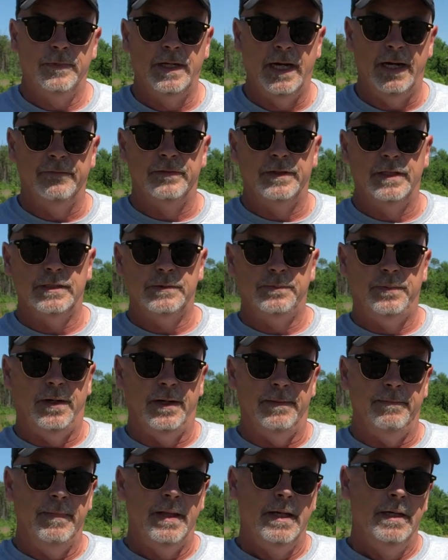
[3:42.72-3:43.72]
galvanized
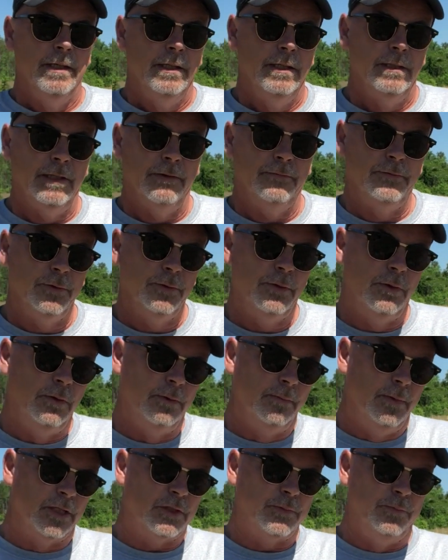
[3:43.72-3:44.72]
pipe. Now, if you're
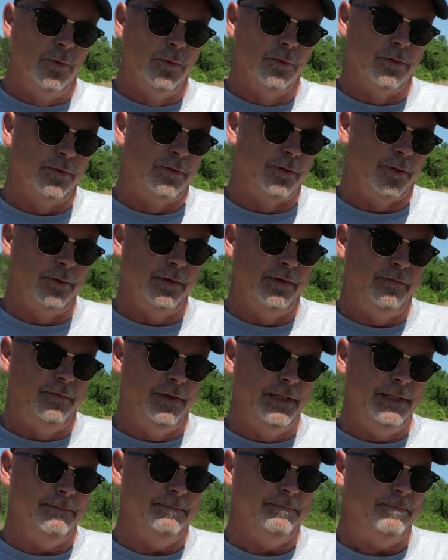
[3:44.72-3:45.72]
going much more than 30
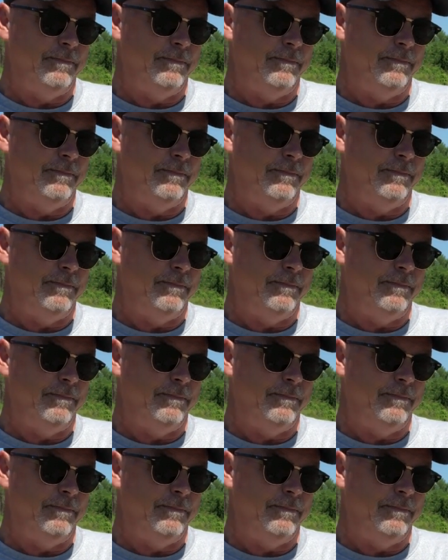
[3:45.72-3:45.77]
feet,